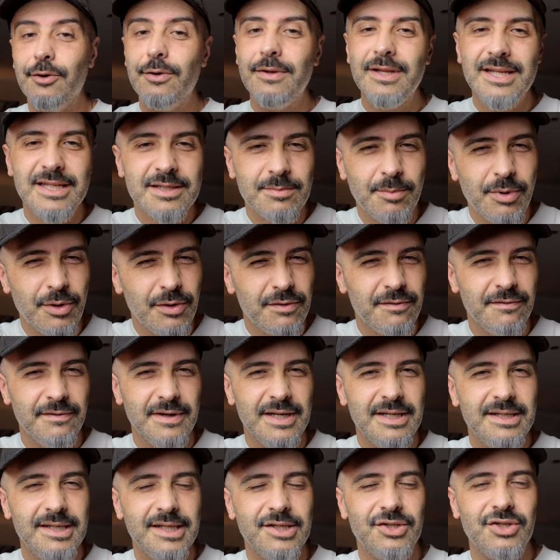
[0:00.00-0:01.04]
I know these are both
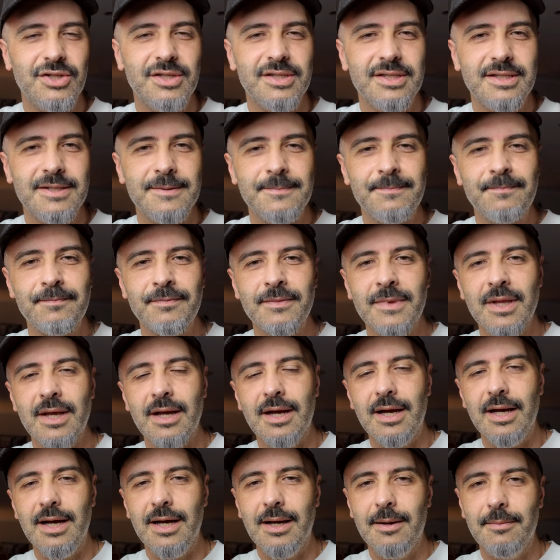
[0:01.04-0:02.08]
vintages.
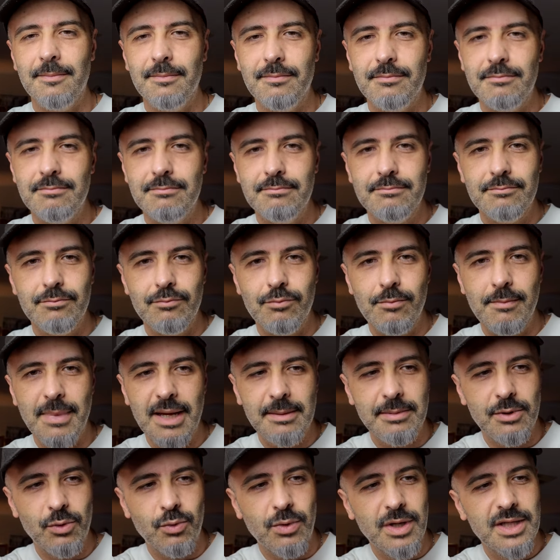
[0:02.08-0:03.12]
Um,
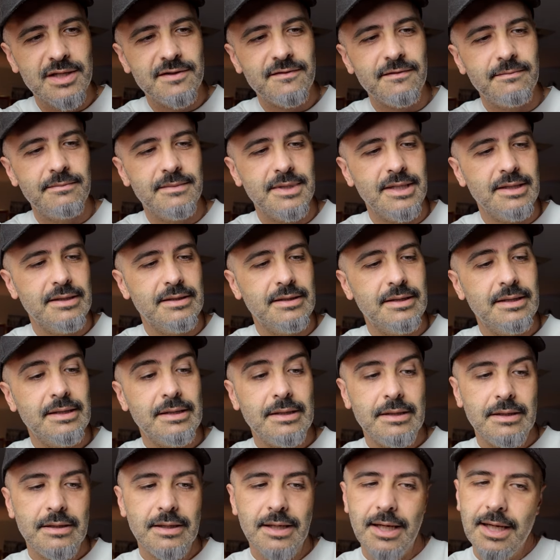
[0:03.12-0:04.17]
maybe one's from the
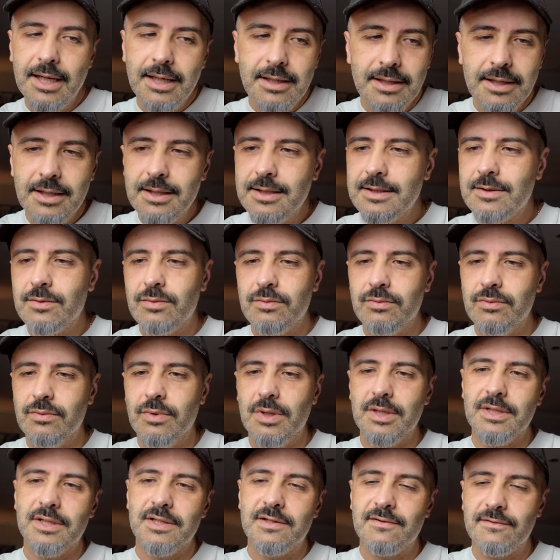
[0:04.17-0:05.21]
80s,
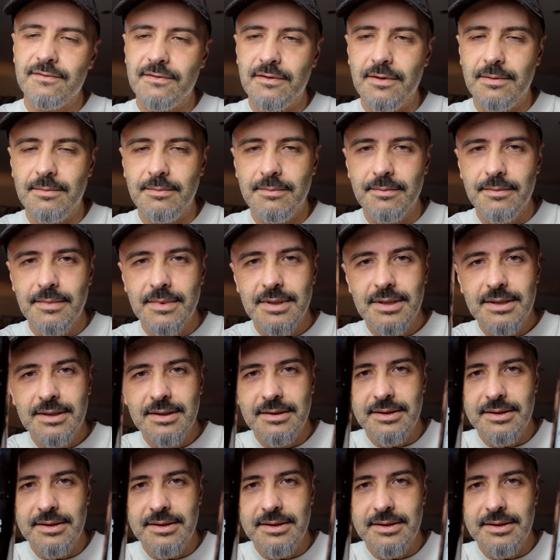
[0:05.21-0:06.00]
one's from